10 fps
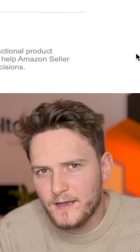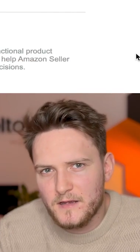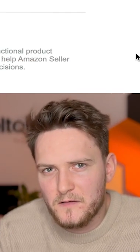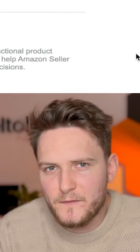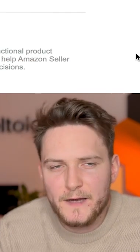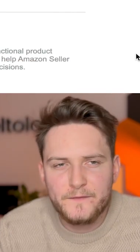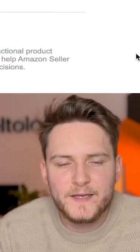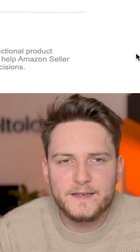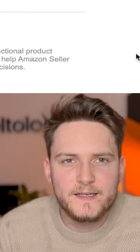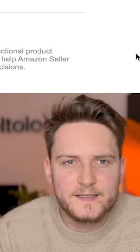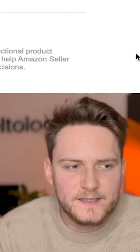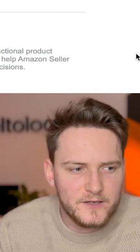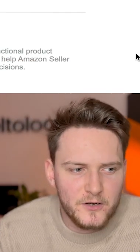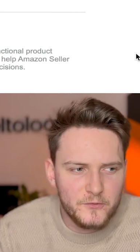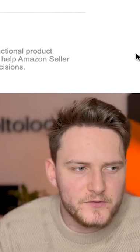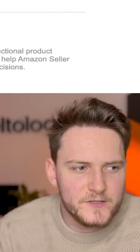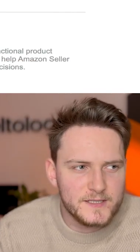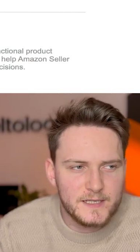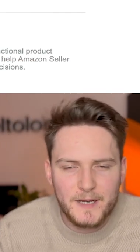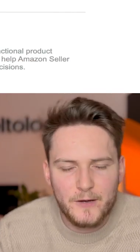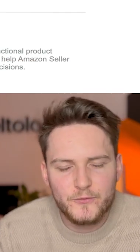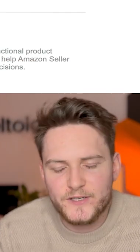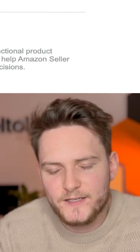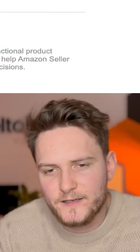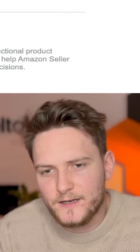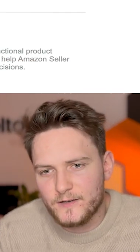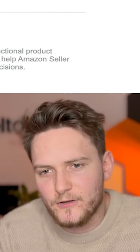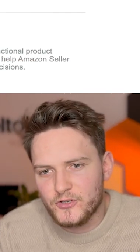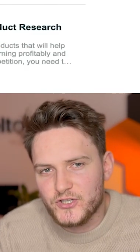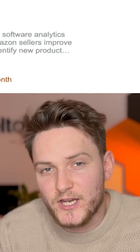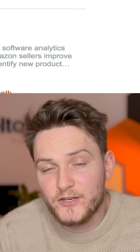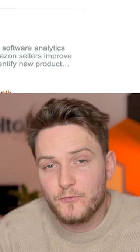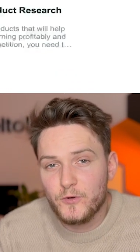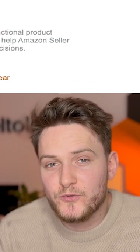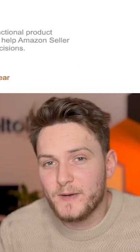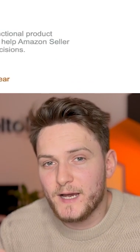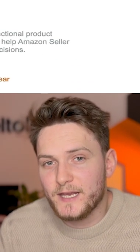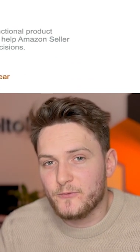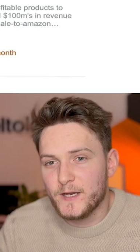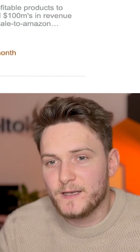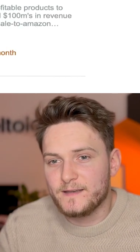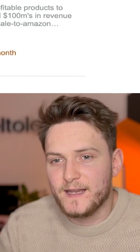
5-10 years ago using some outdated technology and you want to migrate,